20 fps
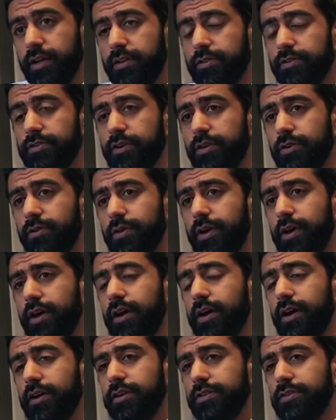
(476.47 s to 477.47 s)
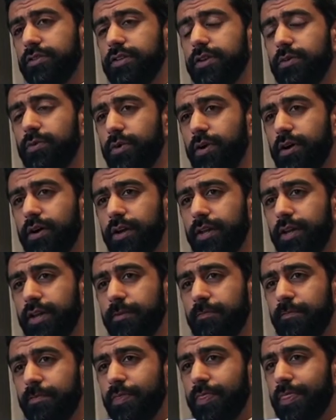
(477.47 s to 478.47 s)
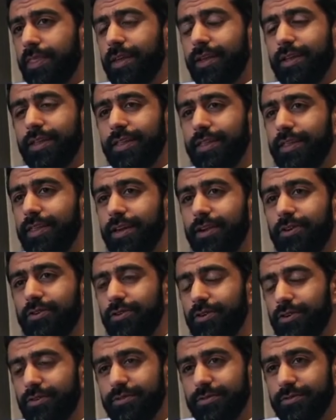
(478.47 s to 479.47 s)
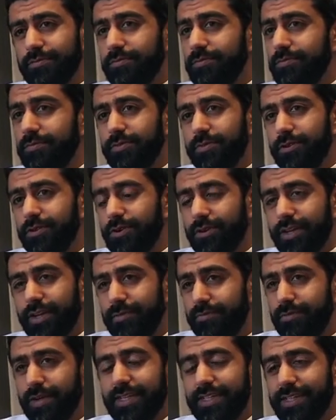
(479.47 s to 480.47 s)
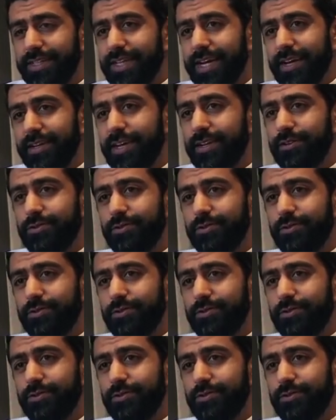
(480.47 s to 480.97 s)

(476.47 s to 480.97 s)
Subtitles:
So I don't see why they are not beating down our